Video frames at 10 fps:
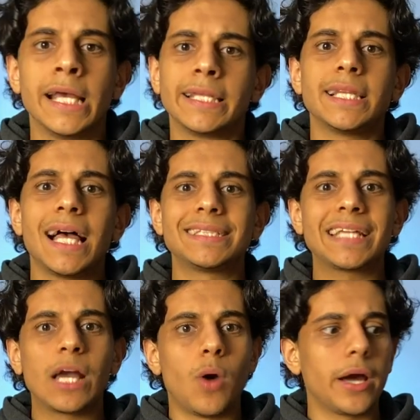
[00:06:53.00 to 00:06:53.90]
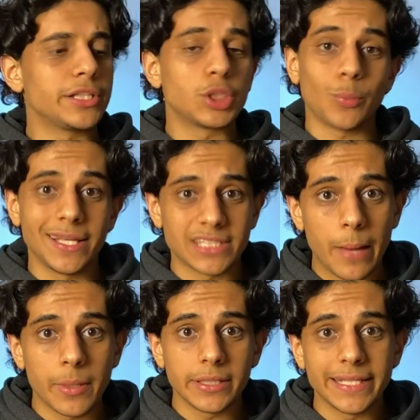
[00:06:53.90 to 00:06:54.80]
The last thing I want is to waste
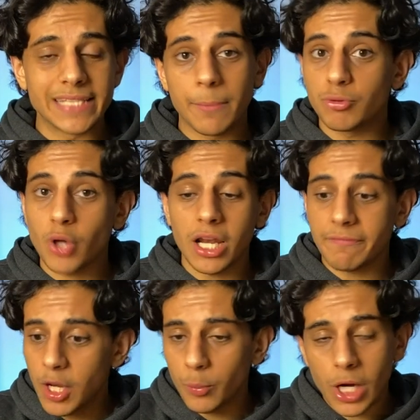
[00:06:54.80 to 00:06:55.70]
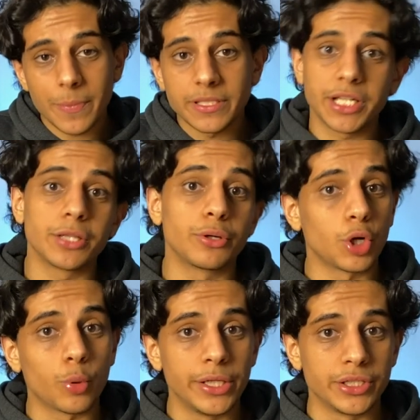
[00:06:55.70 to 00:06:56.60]
time on the exam trying to find where a particular
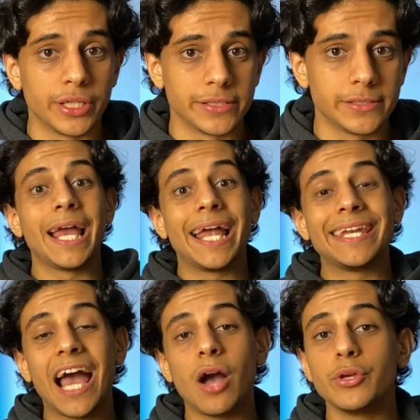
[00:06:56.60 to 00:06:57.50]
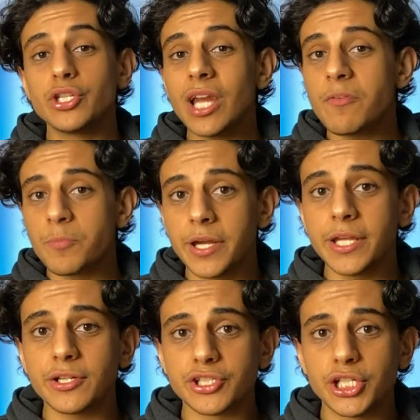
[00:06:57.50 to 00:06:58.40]
equation is. Now, you should have a pretty
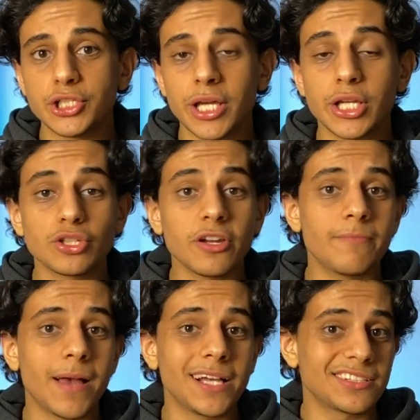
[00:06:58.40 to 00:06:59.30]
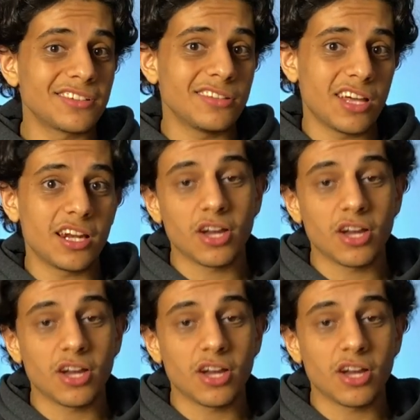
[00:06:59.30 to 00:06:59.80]
good cheat sheet and you should have mastered a lot of